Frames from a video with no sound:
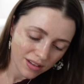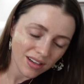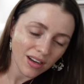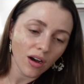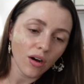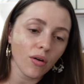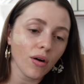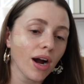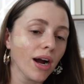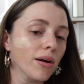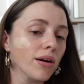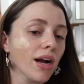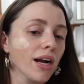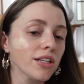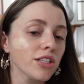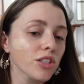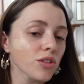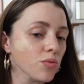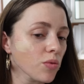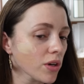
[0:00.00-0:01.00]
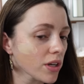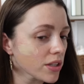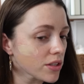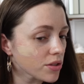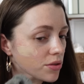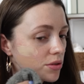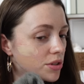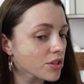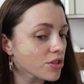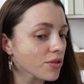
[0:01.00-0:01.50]
No, I, I just want to
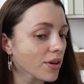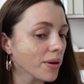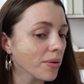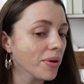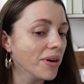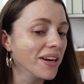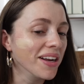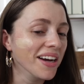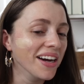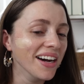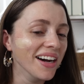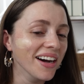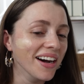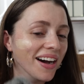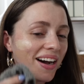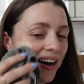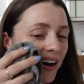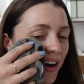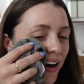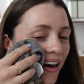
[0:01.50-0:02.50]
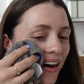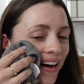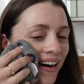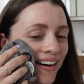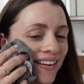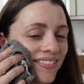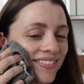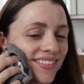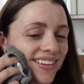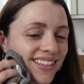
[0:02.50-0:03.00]
do a straight one.
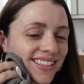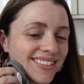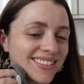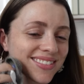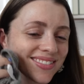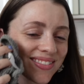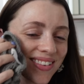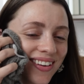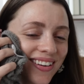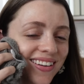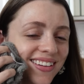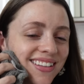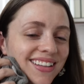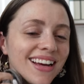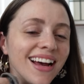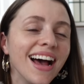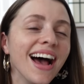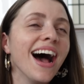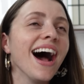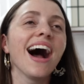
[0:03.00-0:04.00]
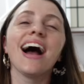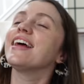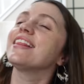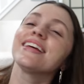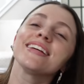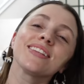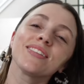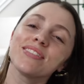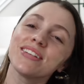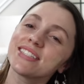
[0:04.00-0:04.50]
What is wrong? I
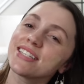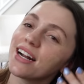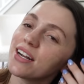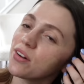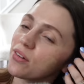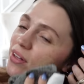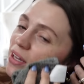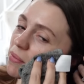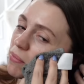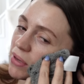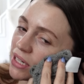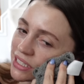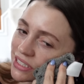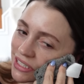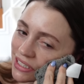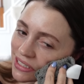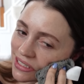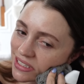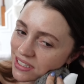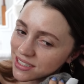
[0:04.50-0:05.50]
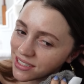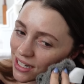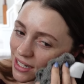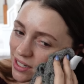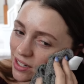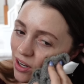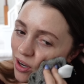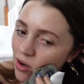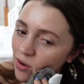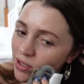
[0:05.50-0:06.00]
think the reason I don't like mixing is because I
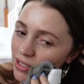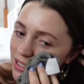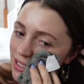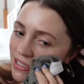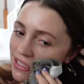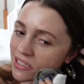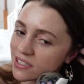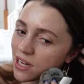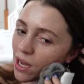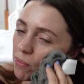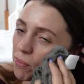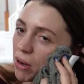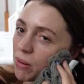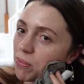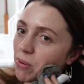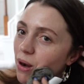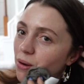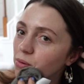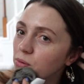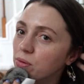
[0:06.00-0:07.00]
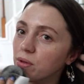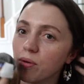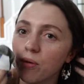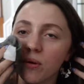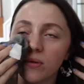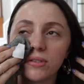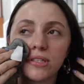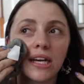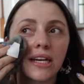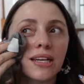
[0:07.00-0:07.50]
know it's a step I probably
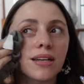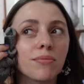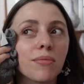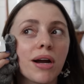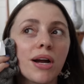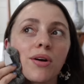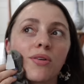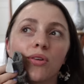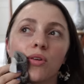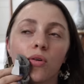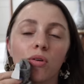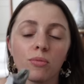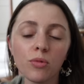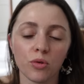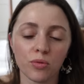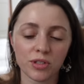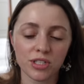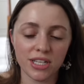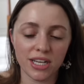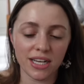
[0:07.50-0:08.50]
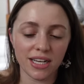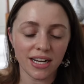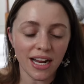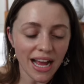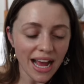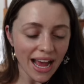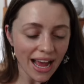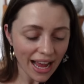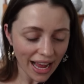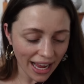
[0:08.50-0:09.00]
won't take in my own normal routine.
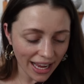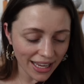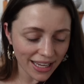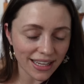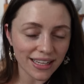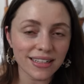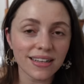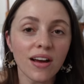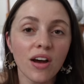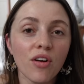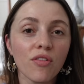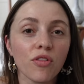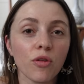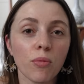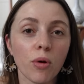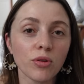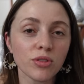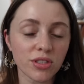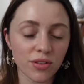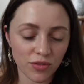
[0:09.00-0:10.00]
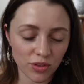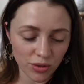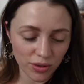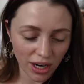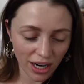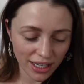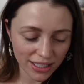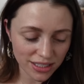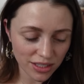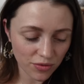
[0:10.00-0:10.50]
And for most of you
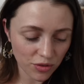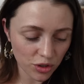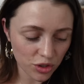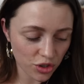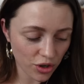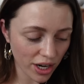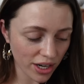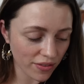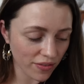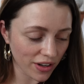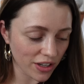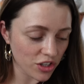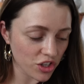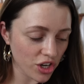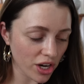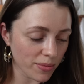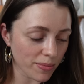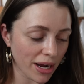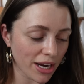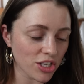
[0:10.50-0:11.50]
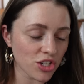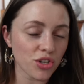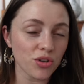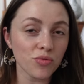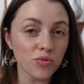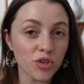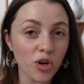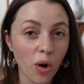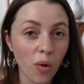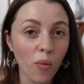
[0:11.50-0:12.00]
guys, if you're trying to find a shade match,
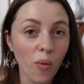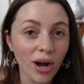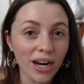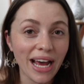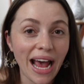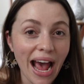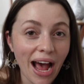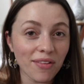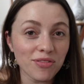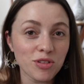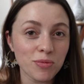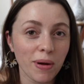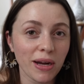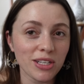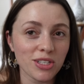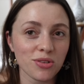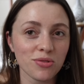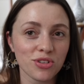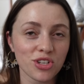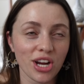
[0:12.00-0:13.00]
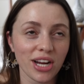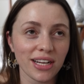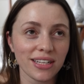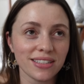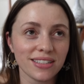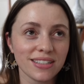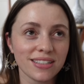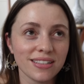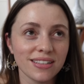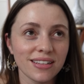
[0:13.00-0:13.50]
you don't want to have to buy two
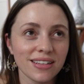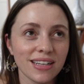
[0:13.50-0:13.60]
shades.